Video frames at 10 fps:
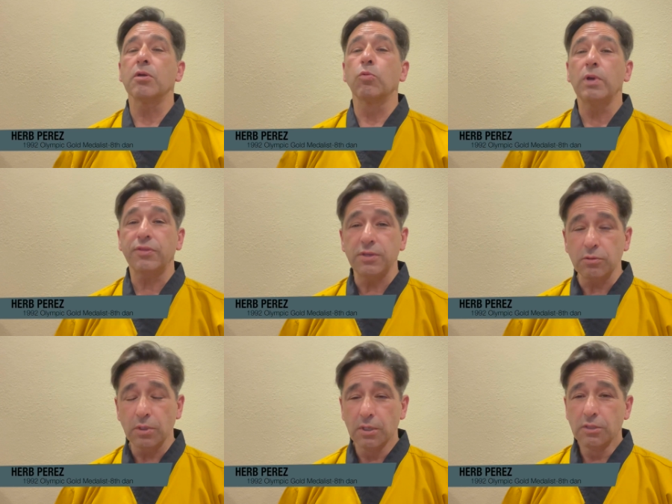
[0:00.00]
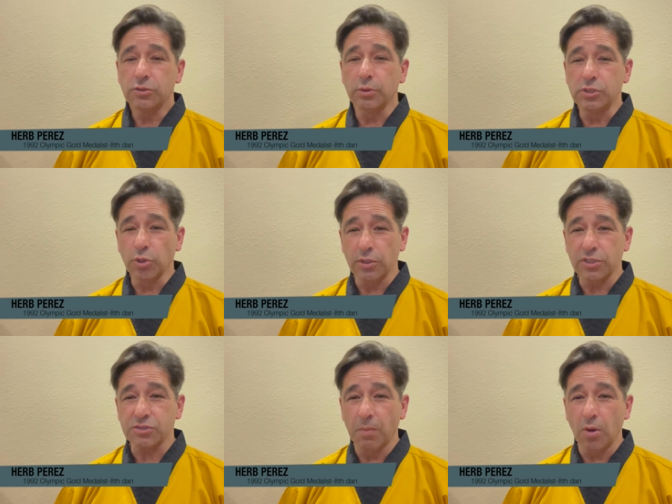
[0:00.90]
with you to enjoy
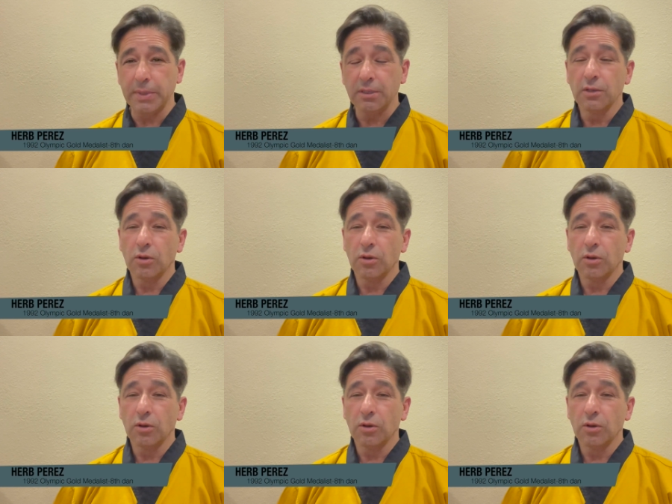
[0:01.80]
this moment